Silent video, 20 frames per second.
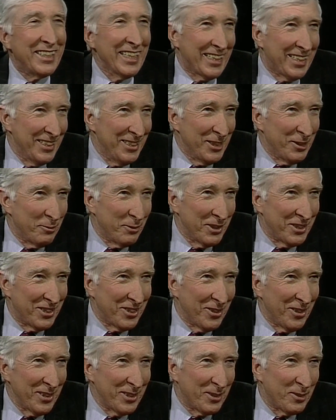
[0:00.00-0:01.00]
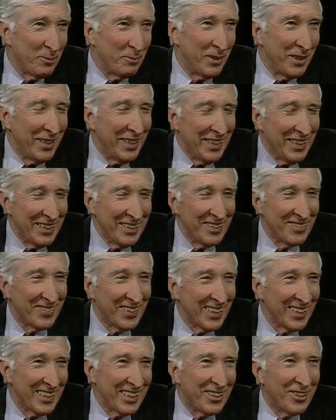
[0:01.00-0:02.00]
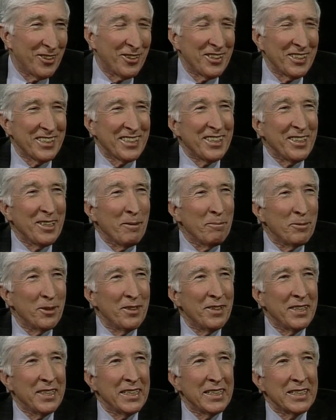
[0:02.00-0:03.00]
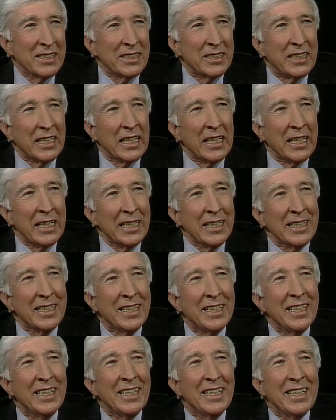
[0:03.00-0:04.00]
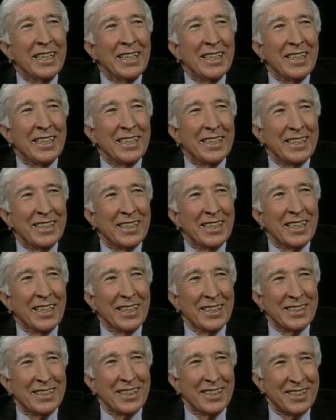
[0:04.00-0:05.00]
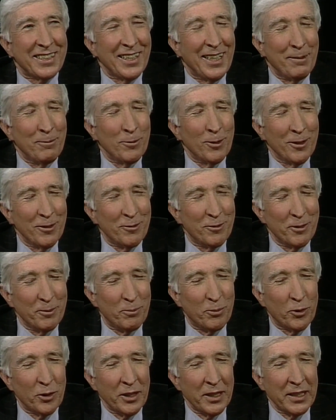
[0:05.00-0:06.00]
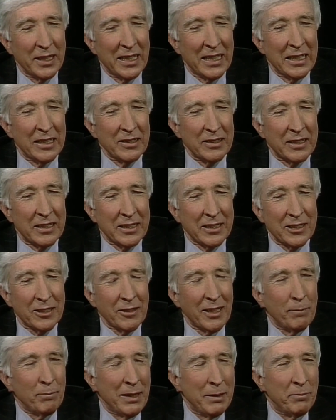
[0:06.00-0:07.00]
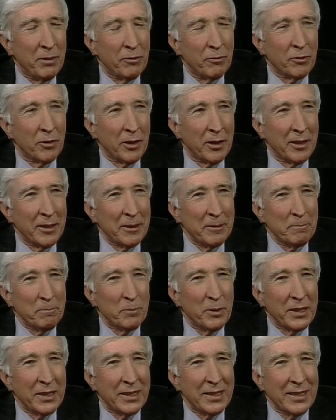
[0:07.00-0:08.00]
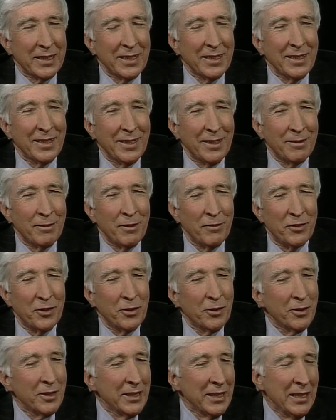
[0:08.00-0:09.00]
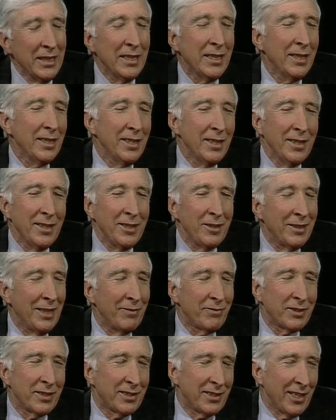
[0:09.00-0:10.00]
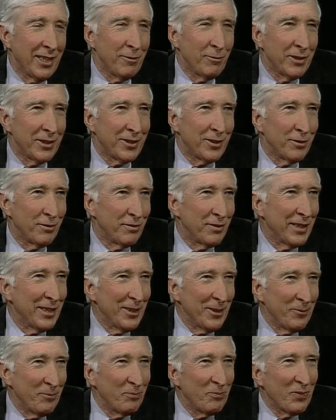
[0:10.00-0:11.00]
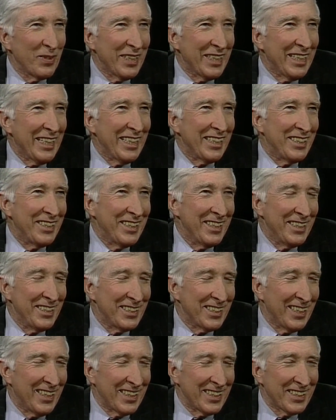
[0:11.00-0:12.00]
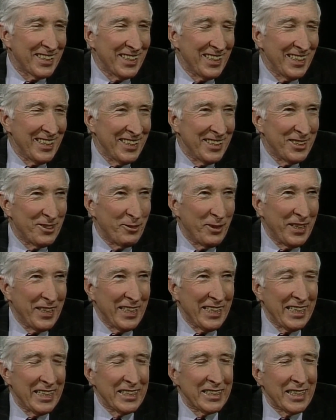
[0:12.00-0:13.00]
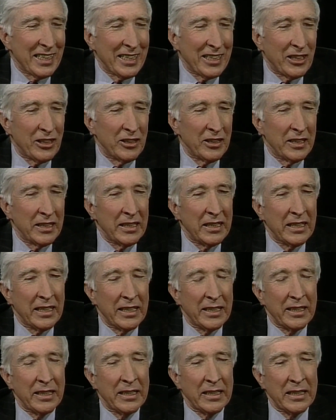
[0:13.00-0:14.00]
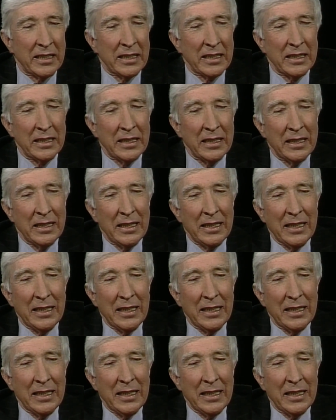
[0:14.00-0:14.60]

Dickens was thought to be a fairly coarse number in his day. He was entertainment in his day. Yes, as Tom Wolfe would point out. Uh, so I may be wrong, but uh, a reviewer you have to say what you felt. I did as honestly and sweetly as I could, and uh,